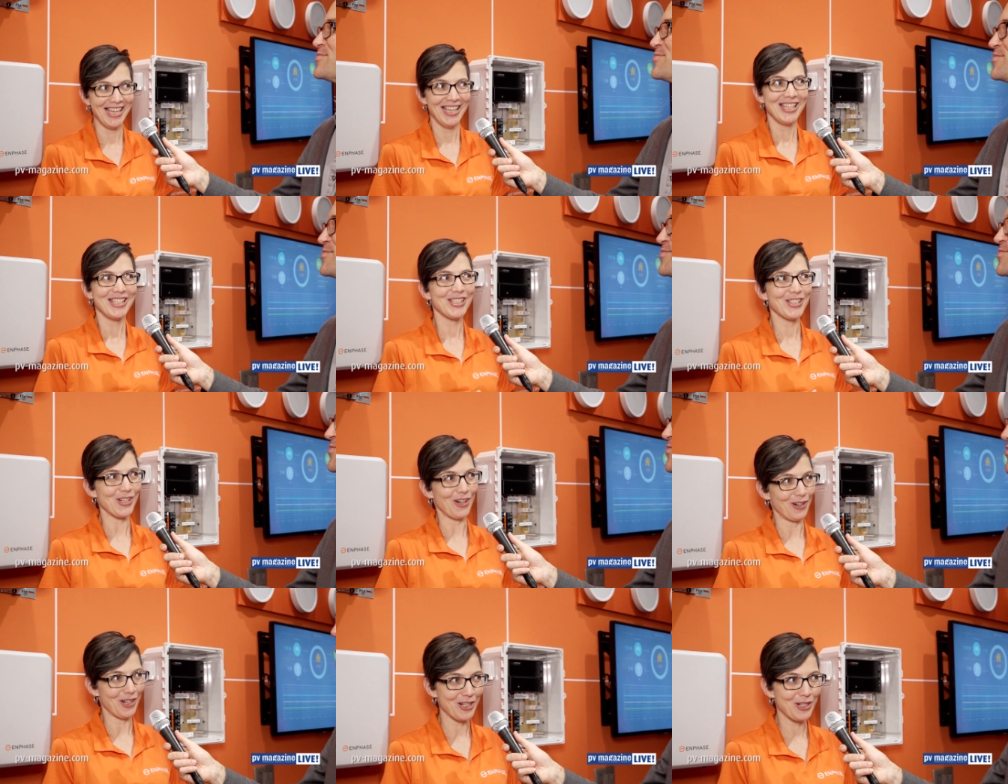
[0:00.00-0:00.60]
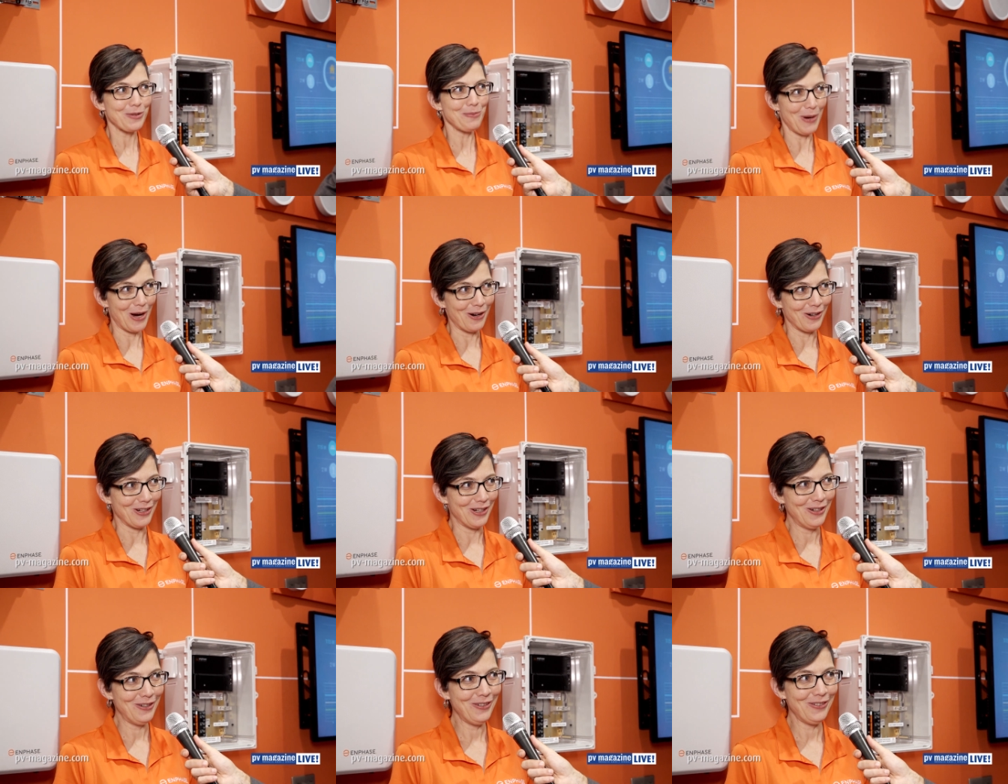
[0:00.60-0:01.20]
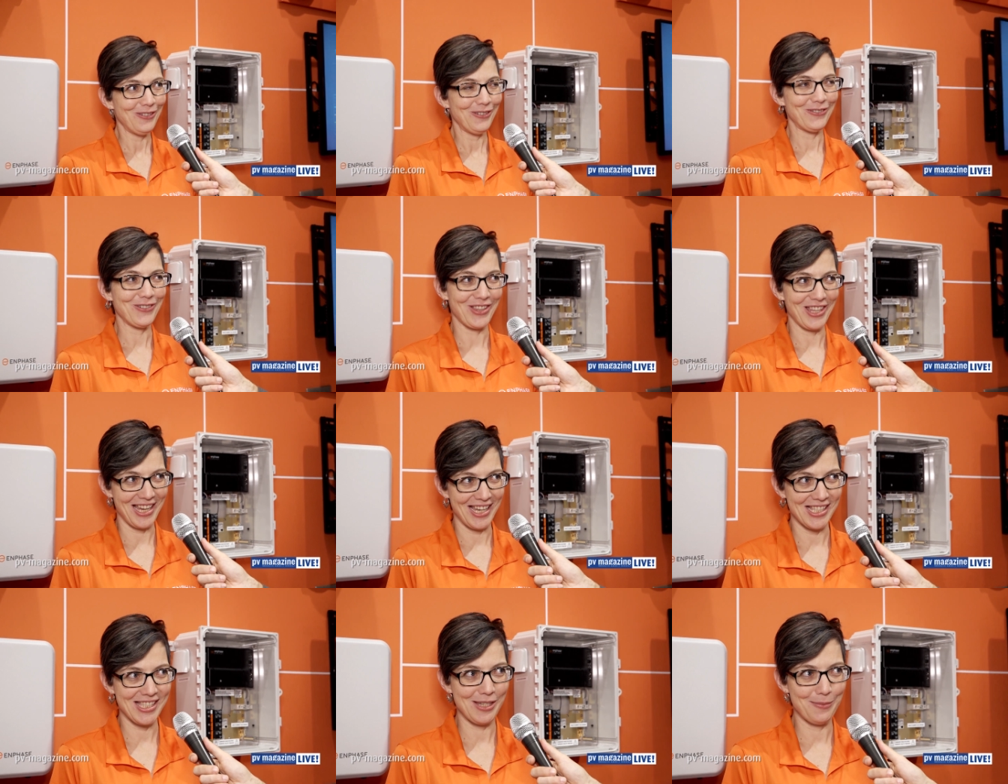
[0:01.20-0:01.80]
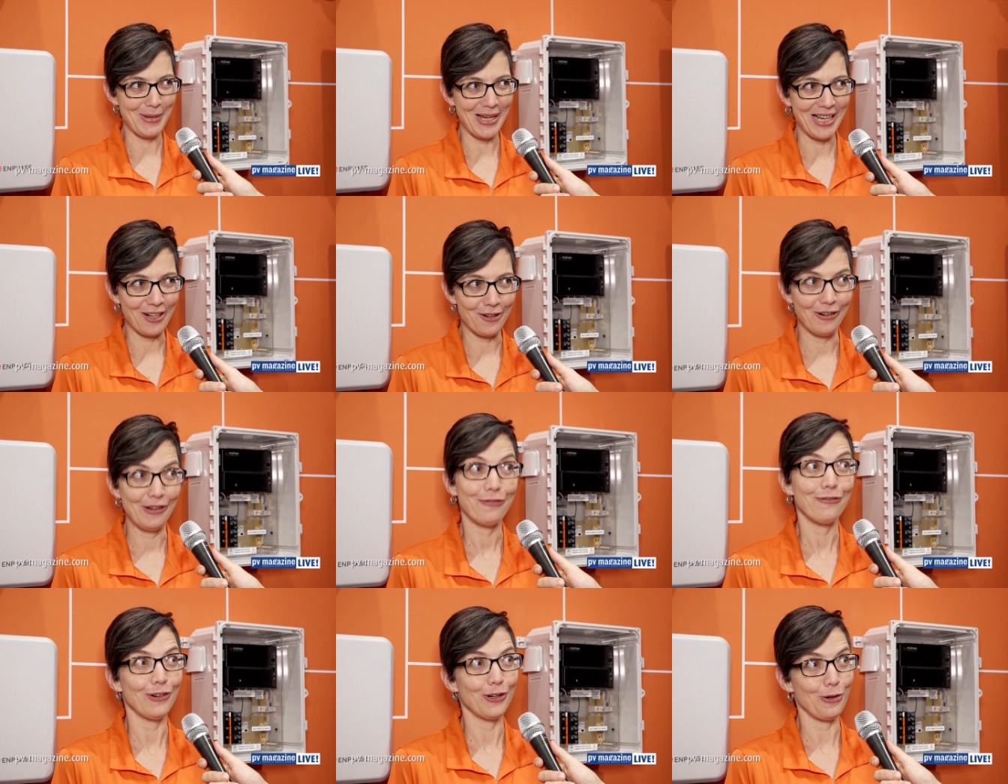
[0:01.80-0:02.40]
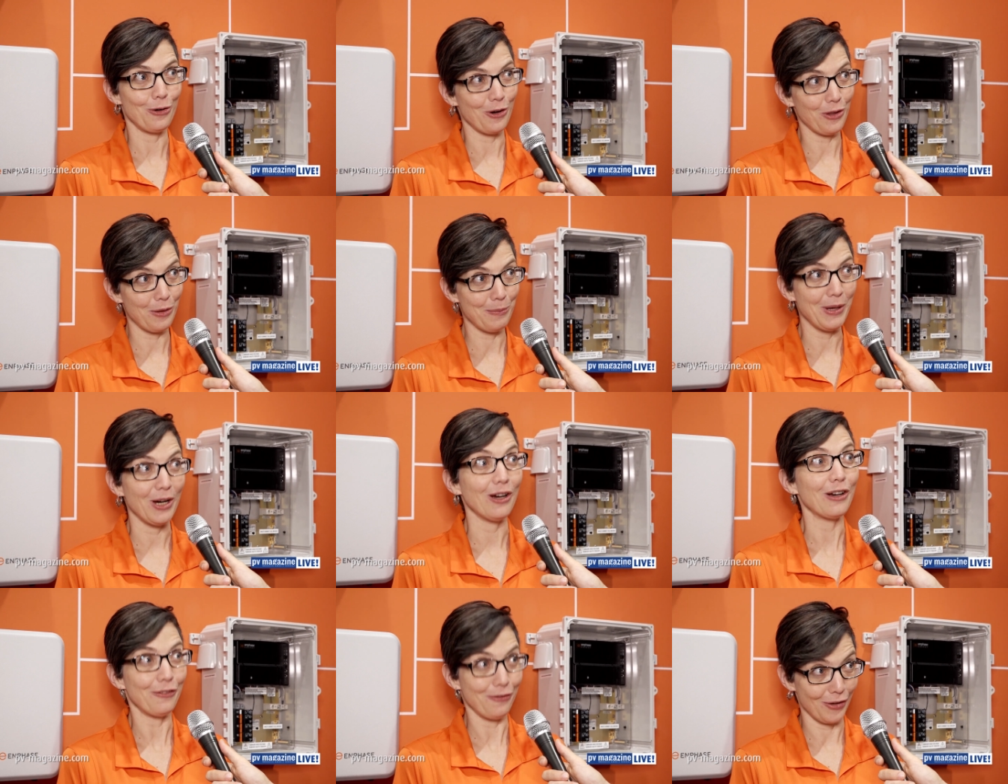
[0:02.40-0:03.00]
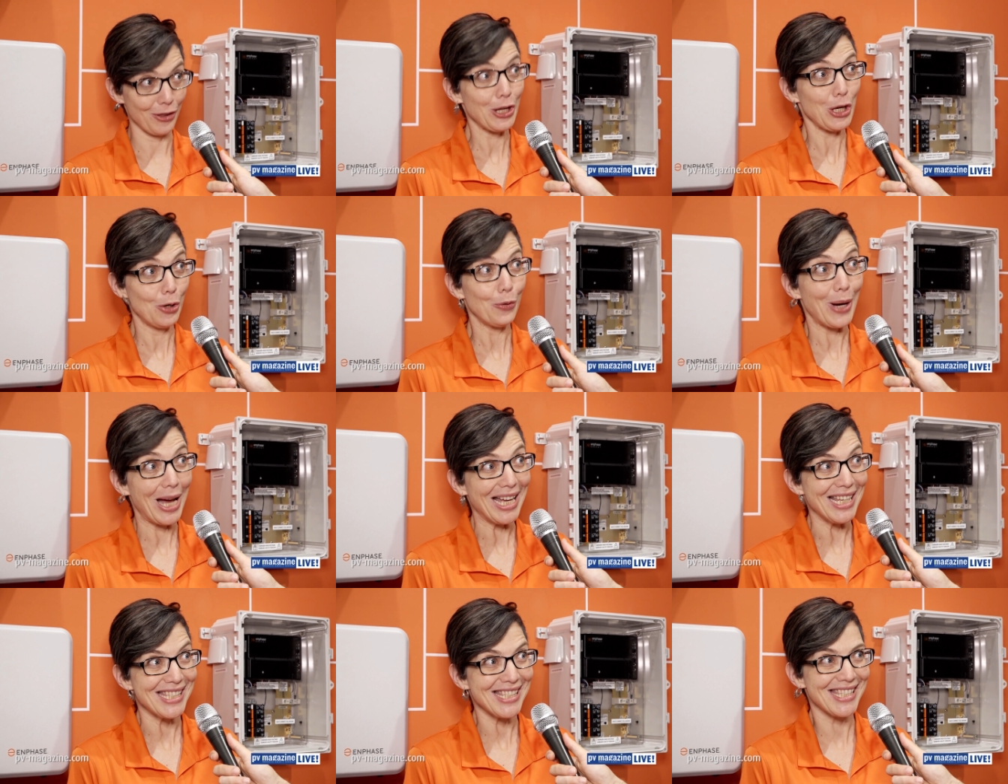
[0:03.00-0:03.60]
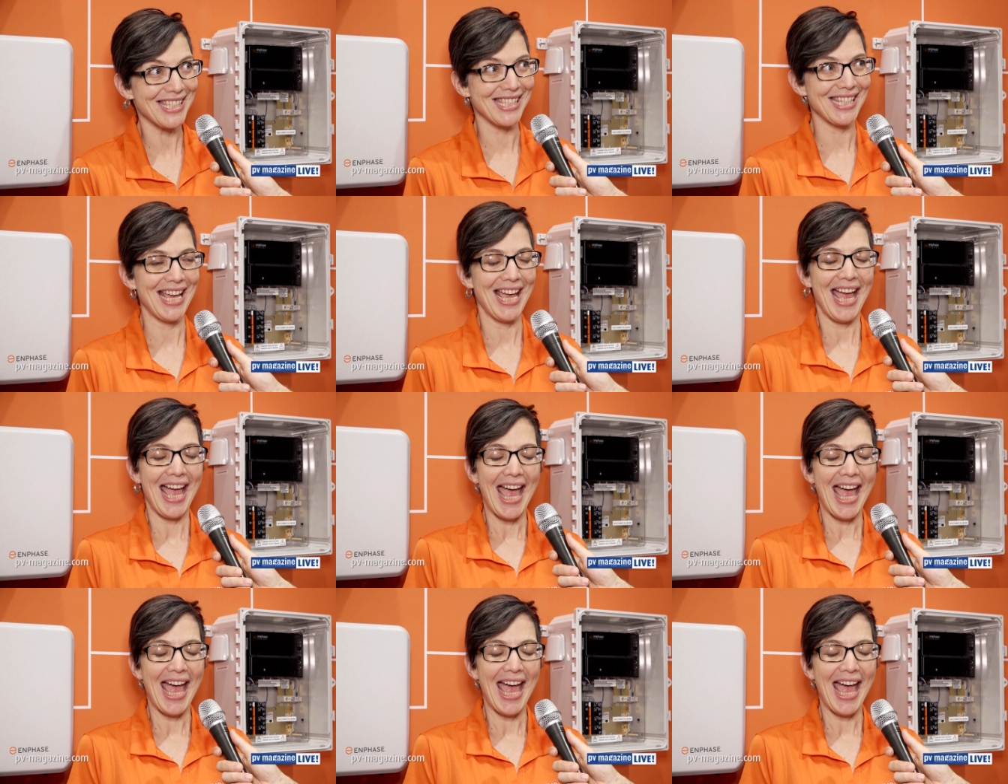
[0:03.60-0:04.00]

starting tomorrow for the A C battery for North America, for the U S.